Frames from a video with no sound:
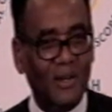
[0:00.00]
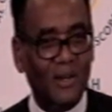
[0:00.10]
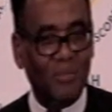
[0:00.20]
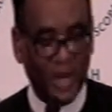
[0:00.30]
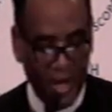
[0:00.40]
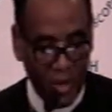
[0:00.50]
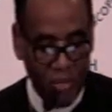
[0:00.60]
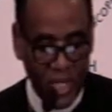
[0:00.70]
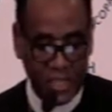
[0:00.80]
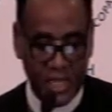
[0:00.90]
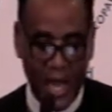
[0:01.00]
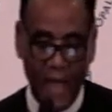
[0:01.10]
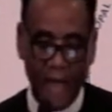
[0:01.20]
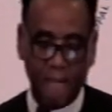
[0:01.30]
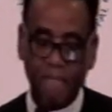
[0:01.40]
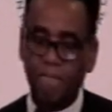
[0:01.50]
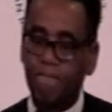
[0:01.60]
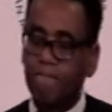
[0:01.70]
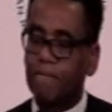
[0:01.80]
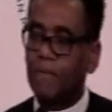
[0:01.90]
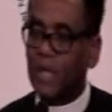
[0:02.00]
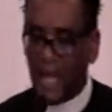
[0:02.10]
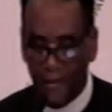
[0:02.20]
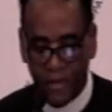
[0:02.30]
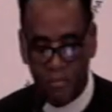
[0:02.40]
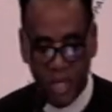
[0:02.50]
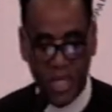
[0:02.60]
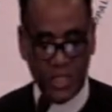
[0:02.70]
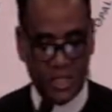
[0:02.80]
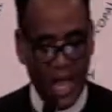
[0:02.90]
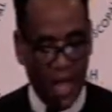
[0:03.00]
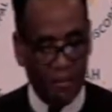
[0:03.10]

But in the meantime, in the meantime,